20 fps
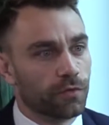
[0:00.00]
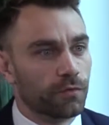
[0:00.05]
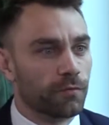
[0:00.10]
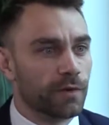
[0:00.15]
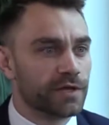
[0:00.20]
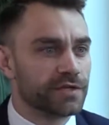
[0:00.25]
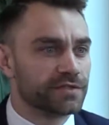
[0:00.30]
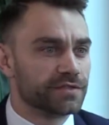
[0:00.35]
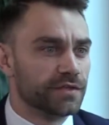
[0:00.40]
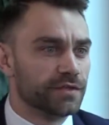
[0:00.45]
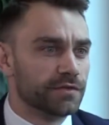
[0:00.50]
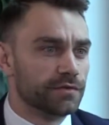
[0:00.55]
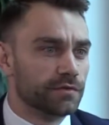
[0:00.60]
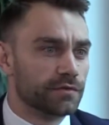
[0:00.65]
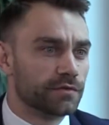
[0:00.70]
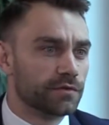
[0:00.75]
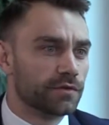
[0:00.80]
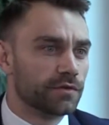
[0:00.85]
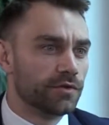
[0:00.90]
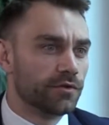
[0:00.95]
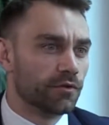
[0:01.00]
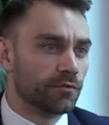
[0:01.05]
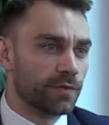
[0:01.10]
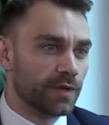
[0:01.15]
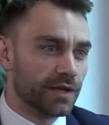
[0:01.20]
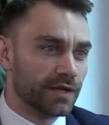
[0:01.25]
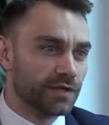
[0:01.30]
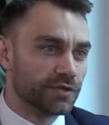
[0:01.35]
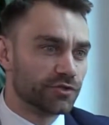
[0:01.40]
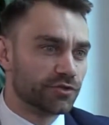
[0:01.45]
and Western
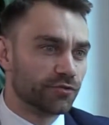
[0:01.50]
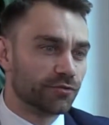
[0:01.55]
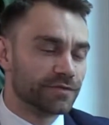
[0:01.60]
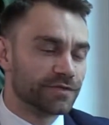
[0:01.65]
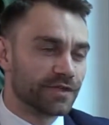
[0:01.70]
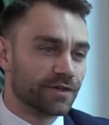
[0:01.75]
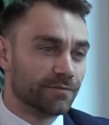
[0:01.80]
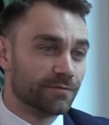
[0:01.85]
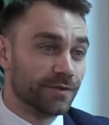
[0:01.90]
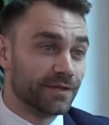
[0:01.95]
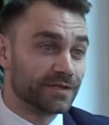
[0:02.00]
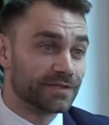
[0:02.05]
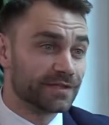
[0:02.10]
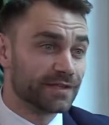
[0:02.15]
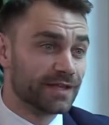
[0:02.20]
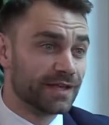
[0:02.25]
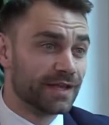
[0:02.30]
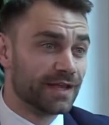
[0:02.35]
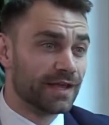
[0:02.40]
European insurance companies.